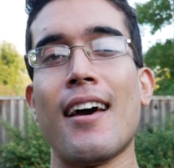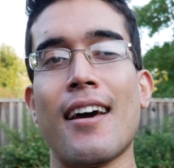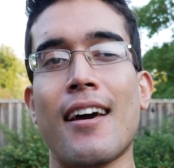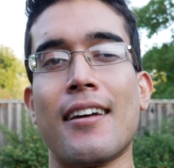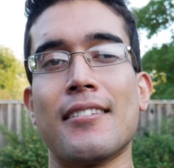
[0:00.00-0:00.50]

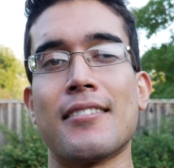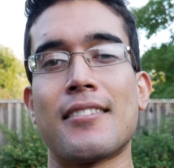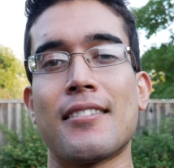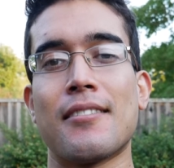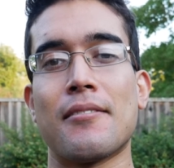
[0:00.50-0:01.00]

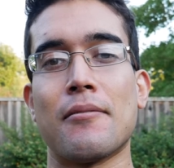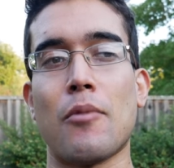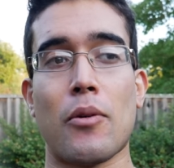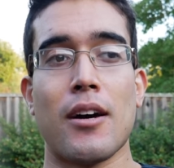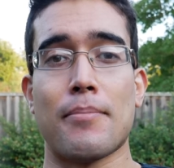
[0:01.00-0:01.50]
And
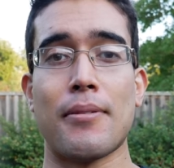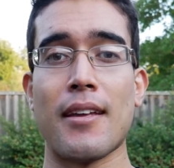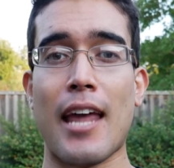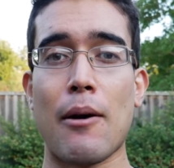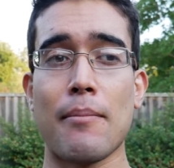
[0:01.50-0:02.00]
woke up,
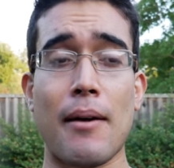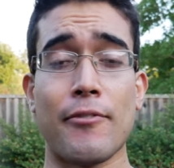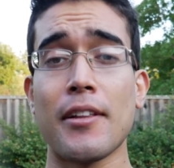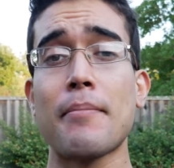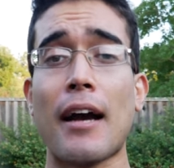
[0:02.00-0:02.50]
and now I'm
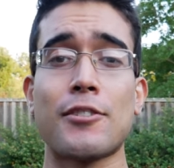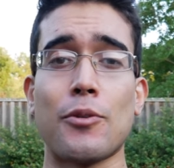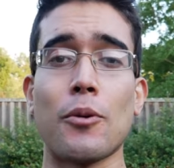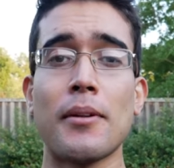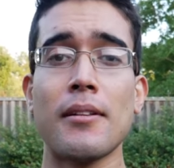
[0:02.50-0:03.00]
feeling back to
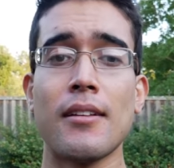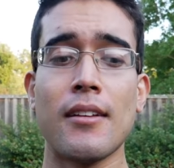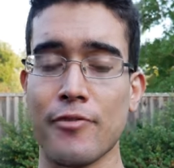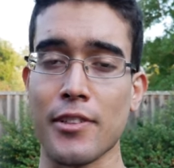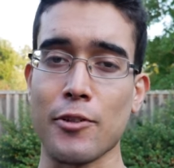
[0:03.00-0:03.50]
normal,
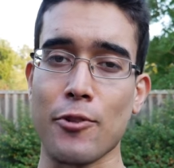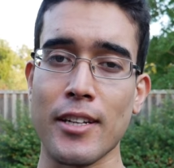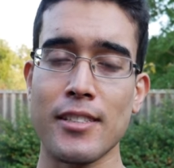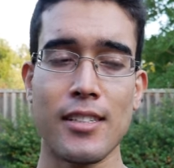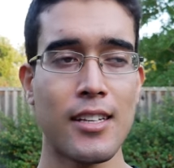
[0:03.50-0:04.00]
feeling
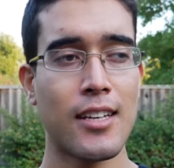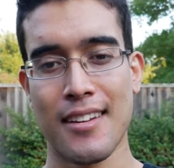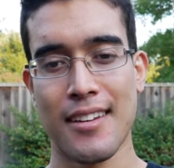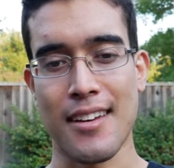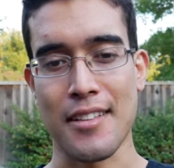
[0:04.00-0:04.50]
great,
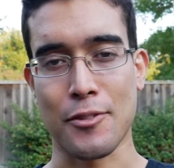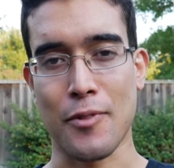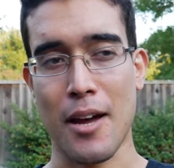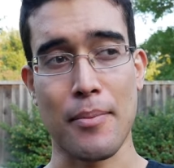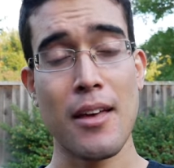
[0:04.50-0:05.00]
and that's a
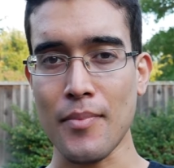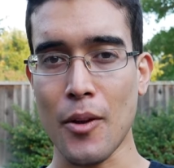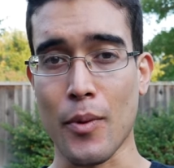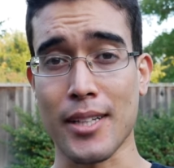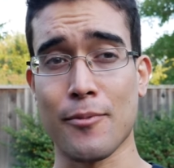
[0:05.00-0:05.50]
wrap.
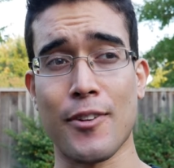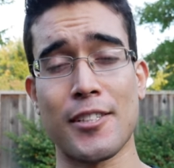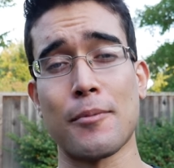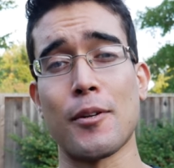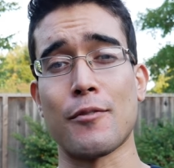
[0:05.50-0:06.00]
We got some
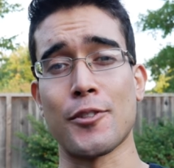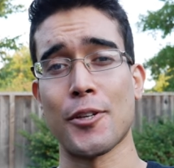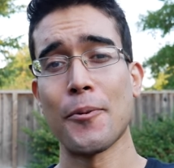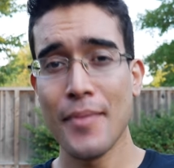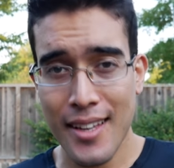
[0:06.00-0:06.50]
friends coming over,
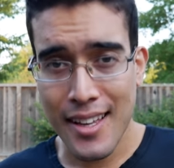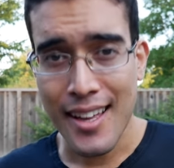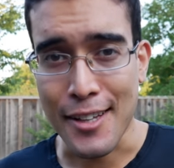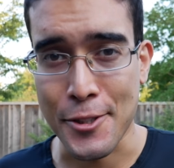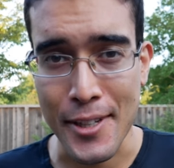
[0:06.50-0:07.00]
so
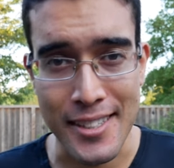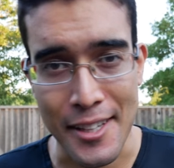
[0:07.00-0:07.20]
I'll see you guys